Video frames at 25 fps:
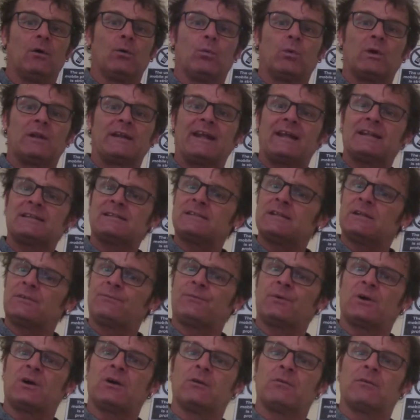well that's it
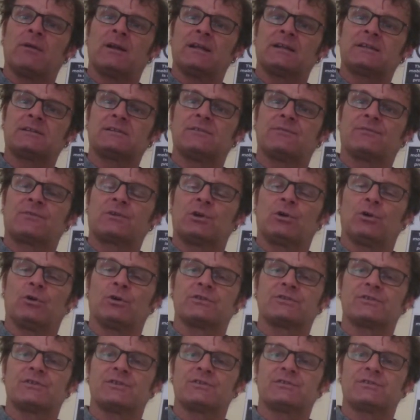for our relative
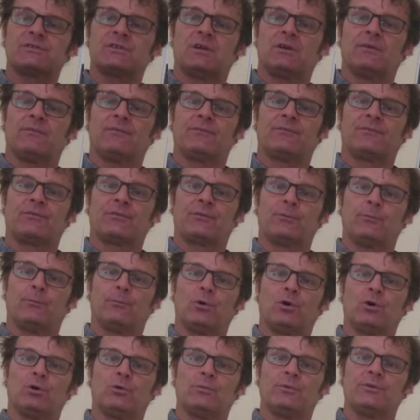clauses for the
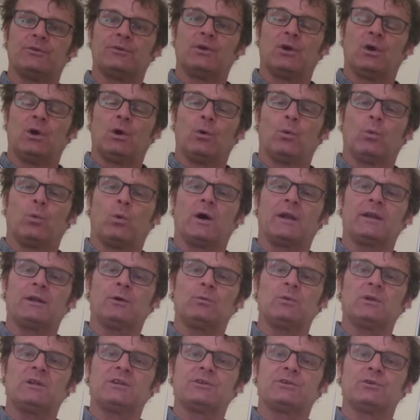moment. What I
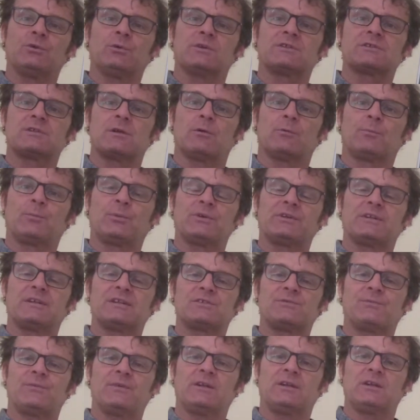will do is I will put
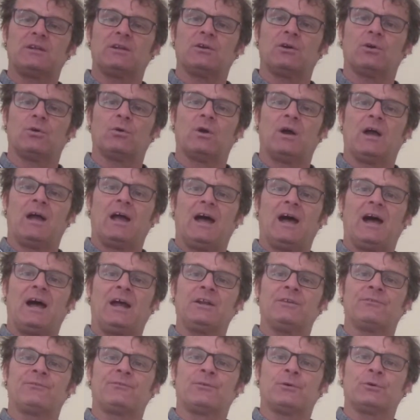this video
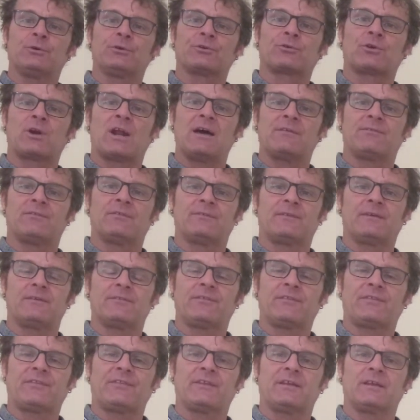and a photograph of
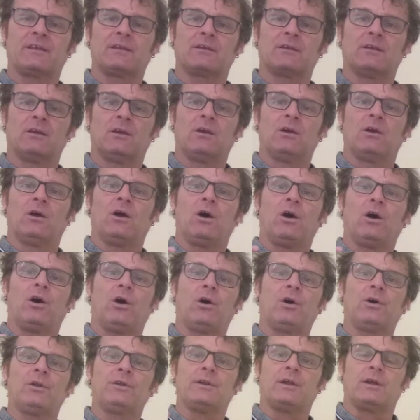everything
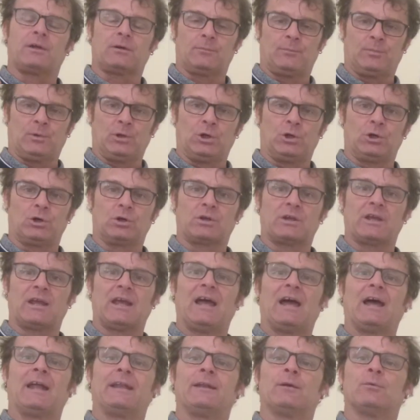on our blog
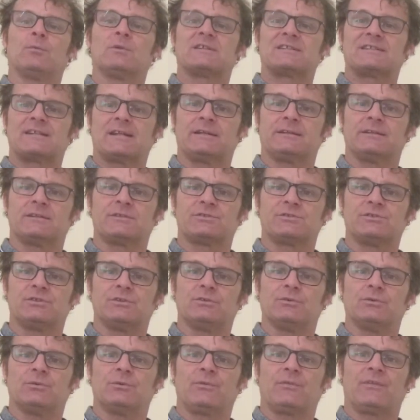and I will send it to
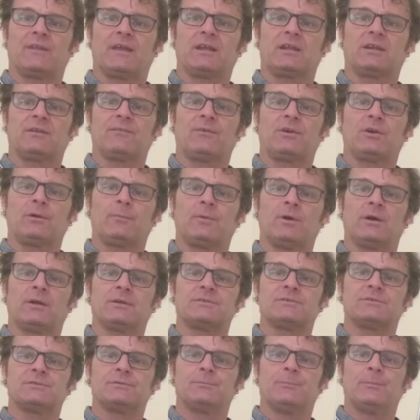you. Thank you very much.
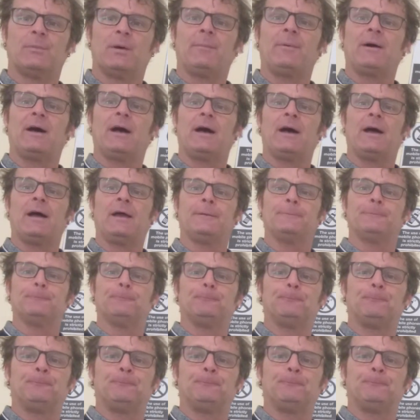Bye bye.